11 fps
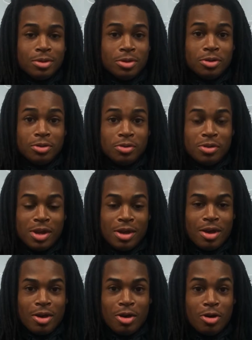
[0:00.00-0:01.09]
Uh,
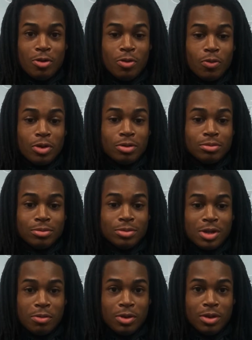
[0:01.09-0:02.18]
how hard we worked.
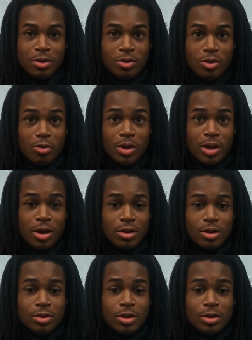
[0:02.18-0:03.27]
I mean, nobody handed
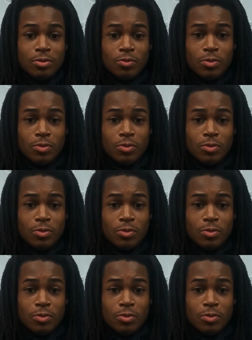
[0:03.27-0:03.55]
us nothing.